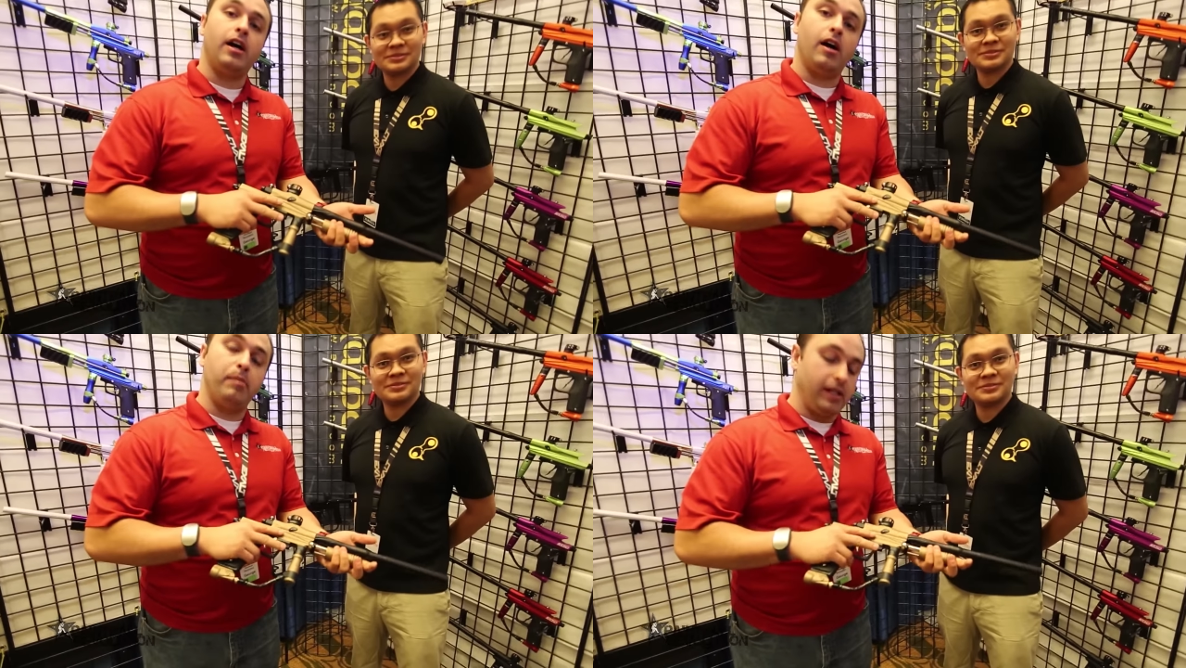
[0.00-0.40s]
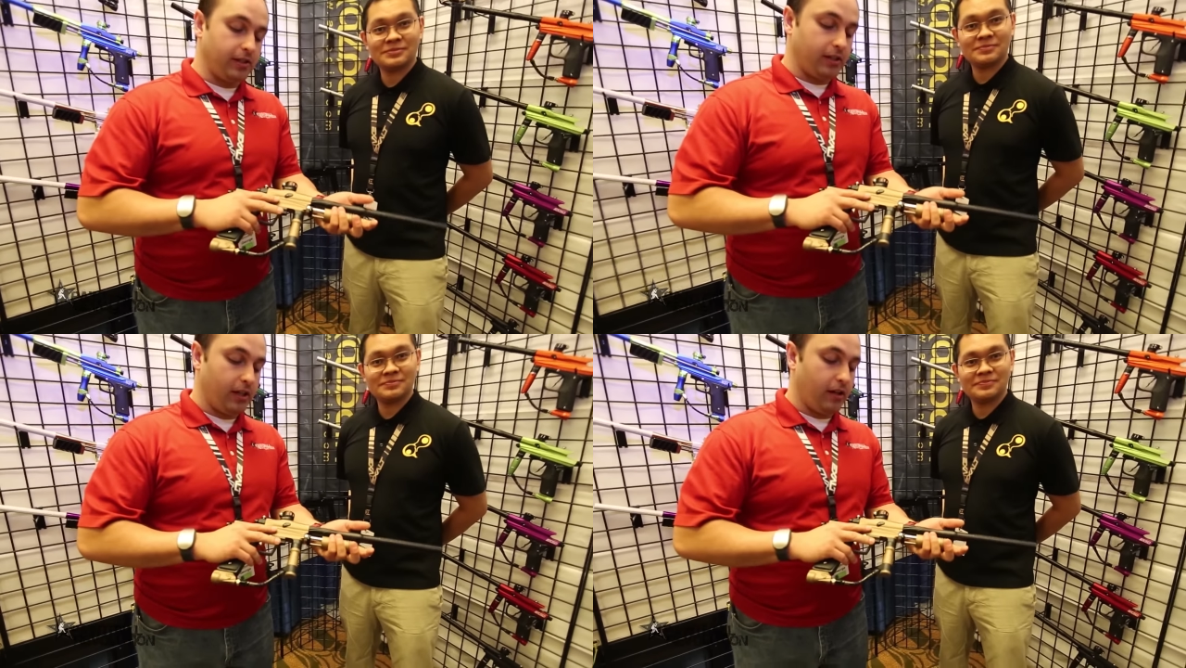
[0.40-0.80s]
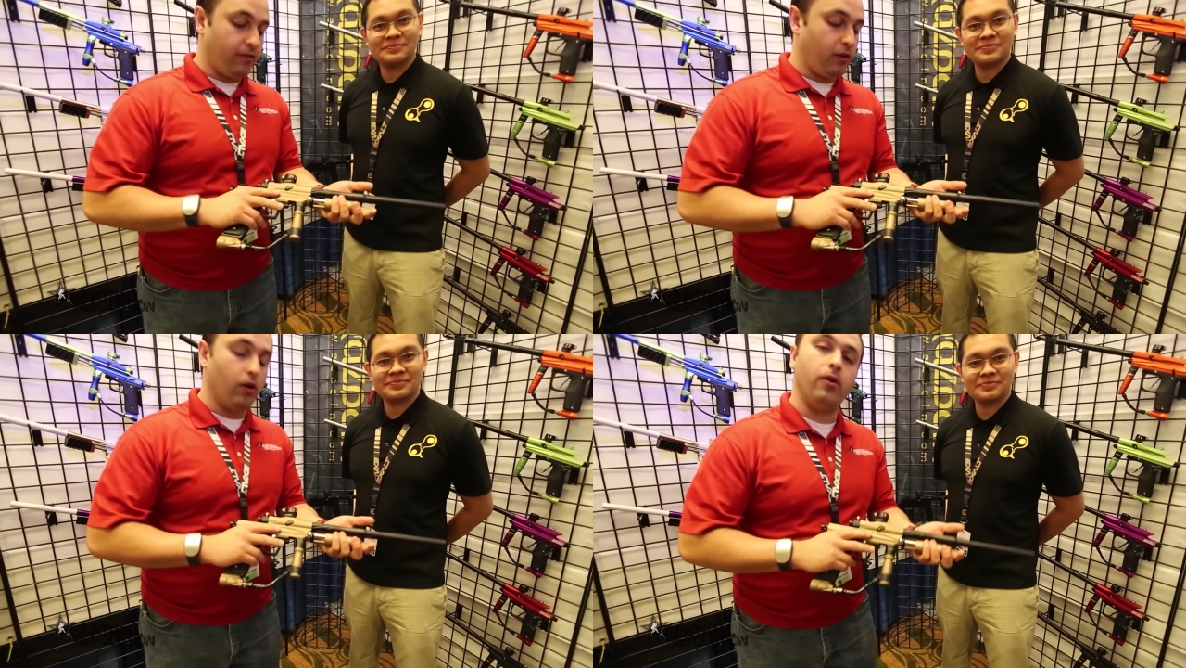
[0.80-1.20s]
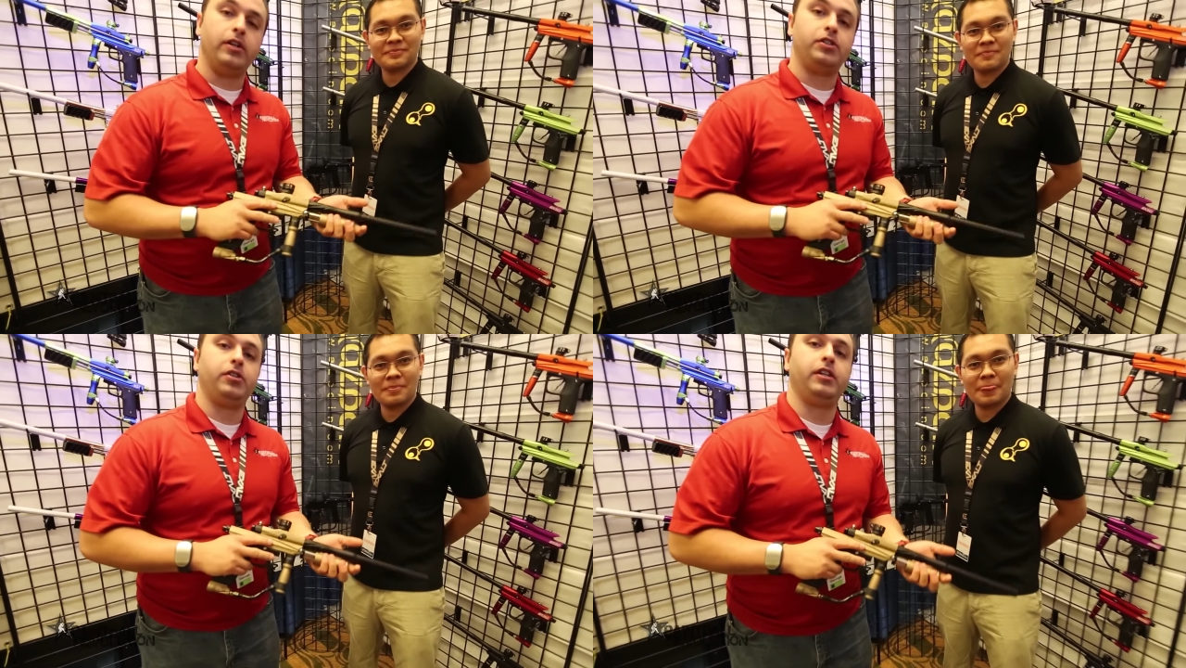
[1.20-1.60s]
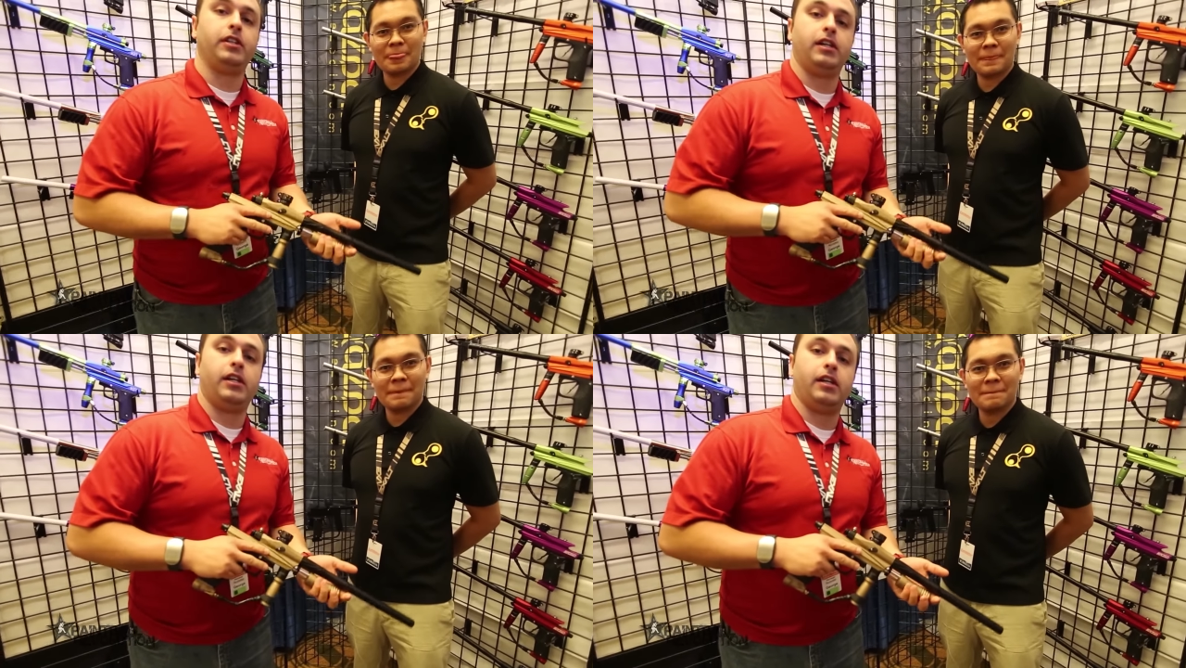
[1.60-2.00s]
Speaker 1: Uh, basically, if you're already
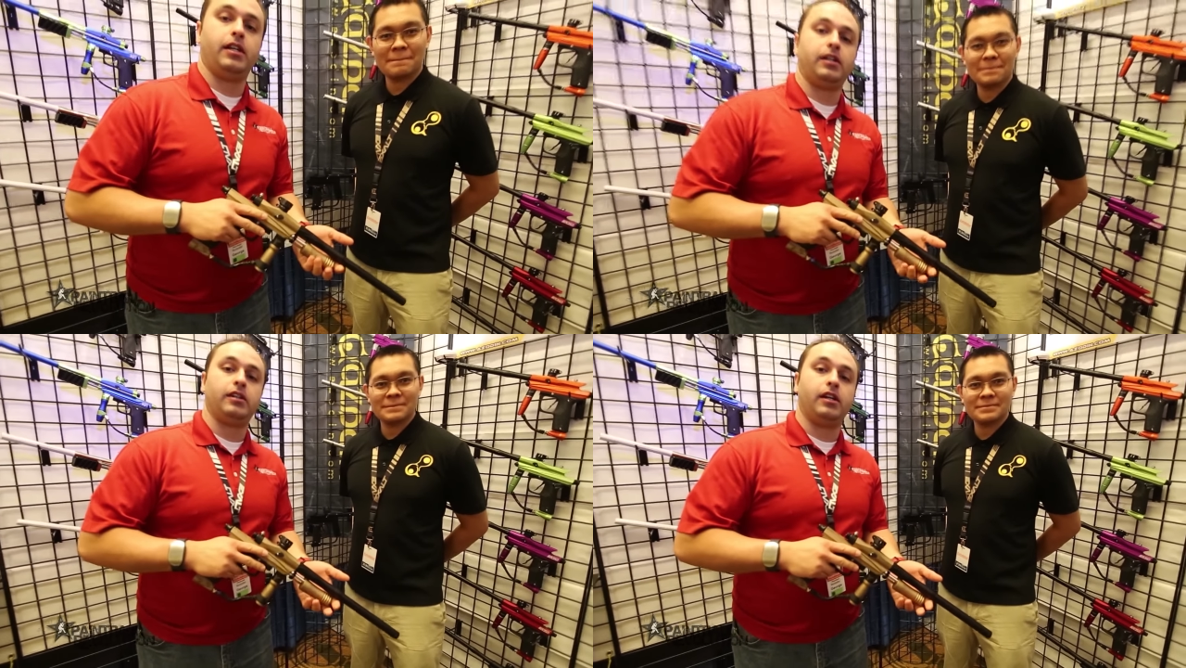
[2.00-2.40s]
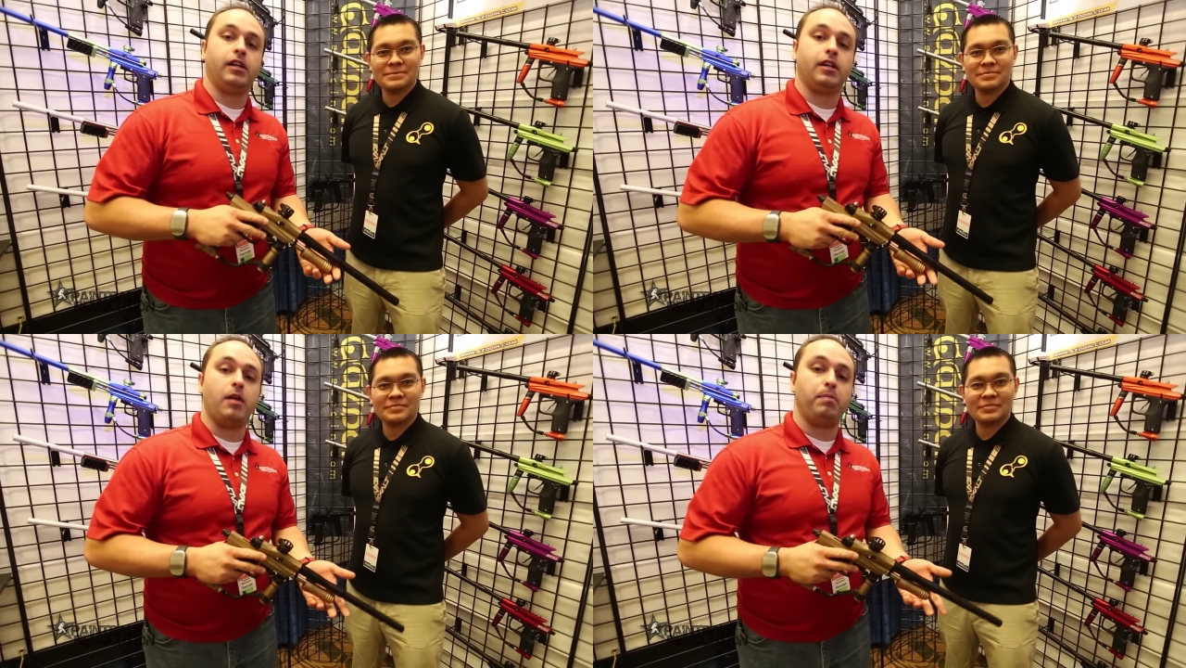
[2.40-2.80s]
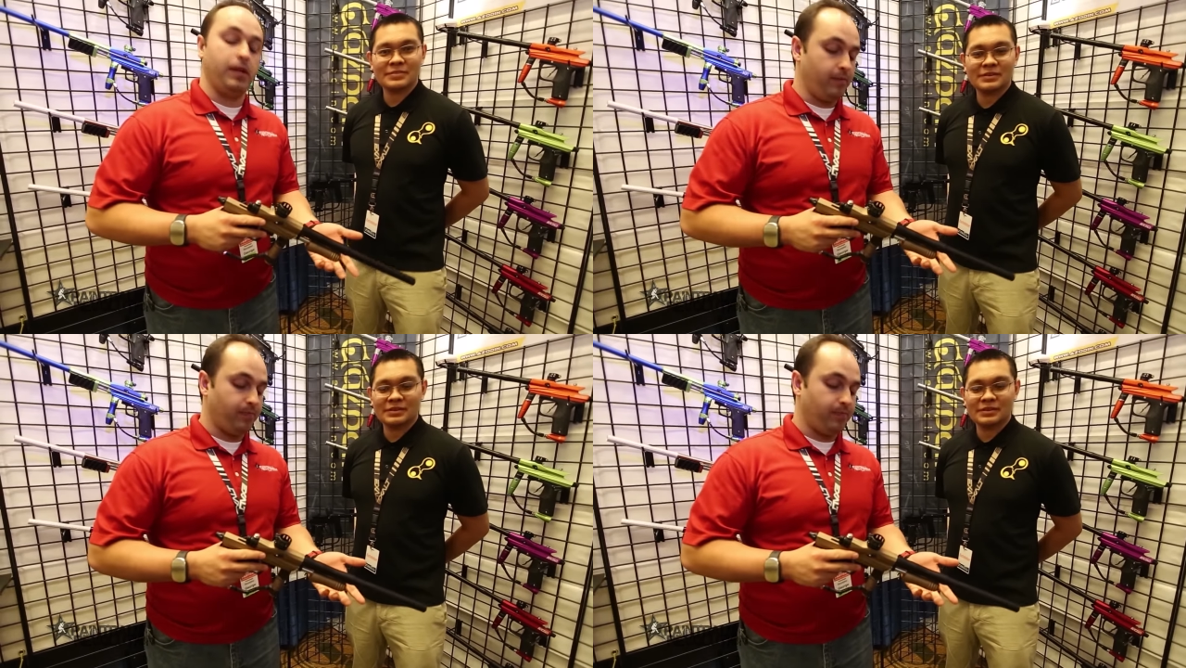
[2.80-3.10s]
shooting the the KP